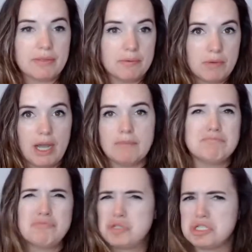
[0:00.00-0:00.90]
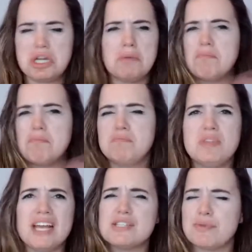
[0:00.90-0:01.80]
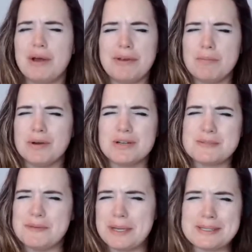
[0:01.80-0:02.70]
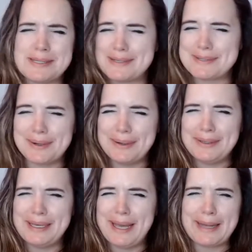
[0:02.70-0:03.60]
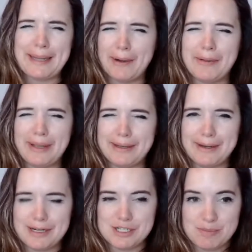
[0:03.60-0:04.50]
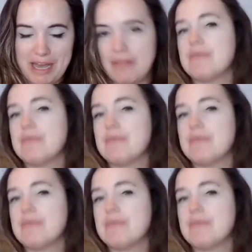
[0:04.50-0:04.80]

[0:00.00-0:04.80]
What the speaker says: Okay. Just gonna nice round numbers because it is early and Caroline cannot do math.